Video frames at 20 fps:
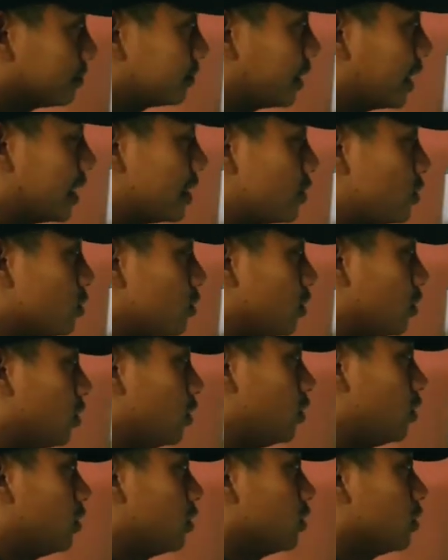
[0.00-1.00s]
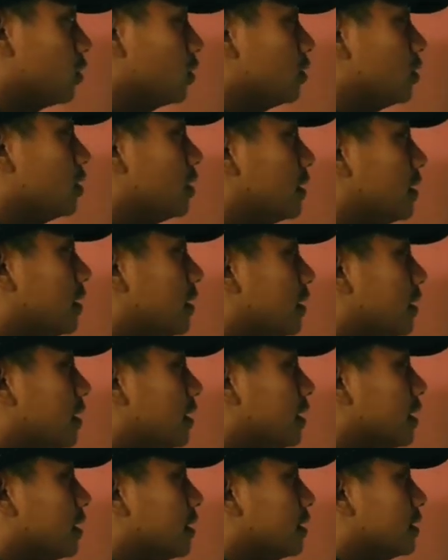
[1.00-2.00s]
as you know,
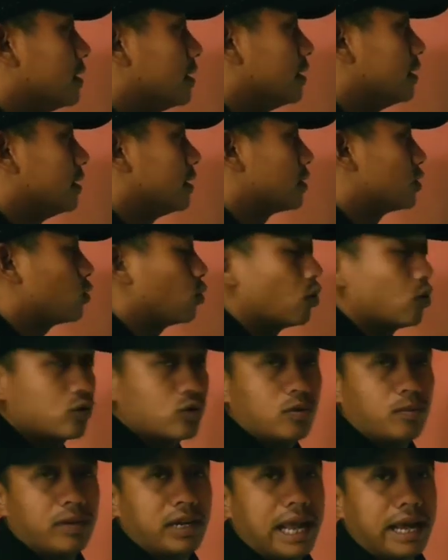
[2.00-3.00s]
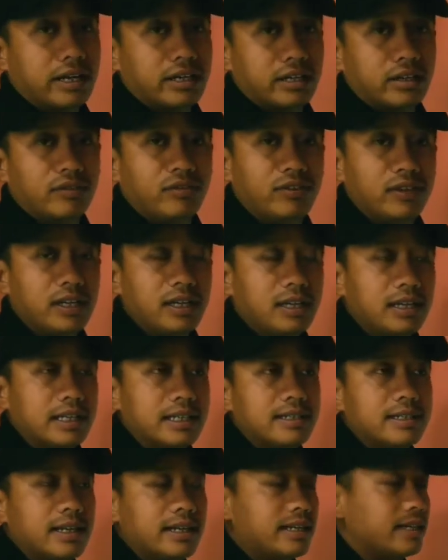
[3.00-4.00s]
the source of electric field
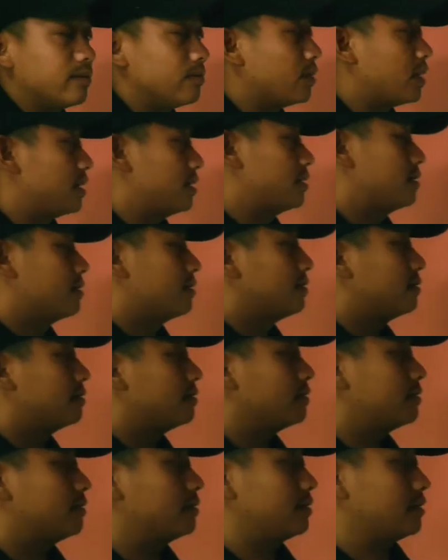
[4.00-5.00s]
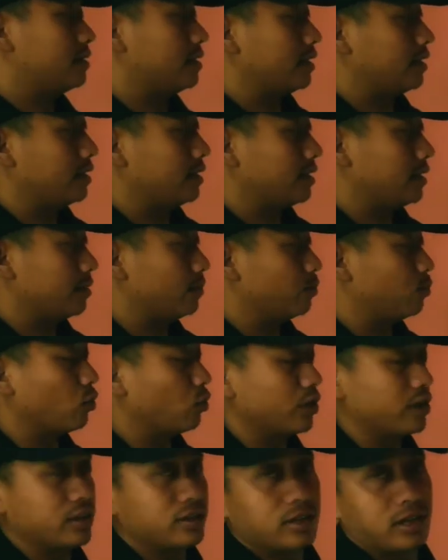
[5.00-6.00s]
is nothing but a
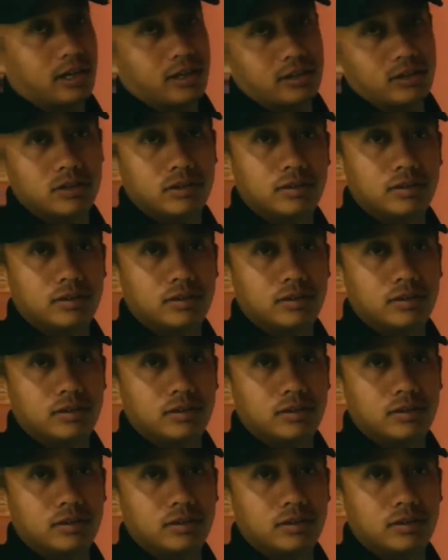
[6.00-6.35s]
point charge.